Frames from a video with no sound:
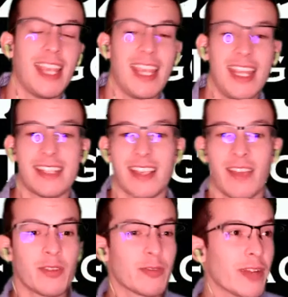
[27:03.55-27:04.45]
8,
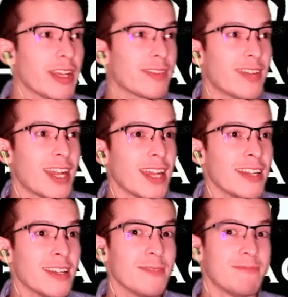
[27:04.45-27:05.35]
7 ranked
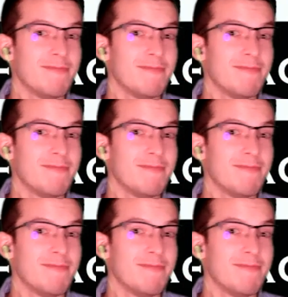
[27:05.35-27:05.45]
fighter.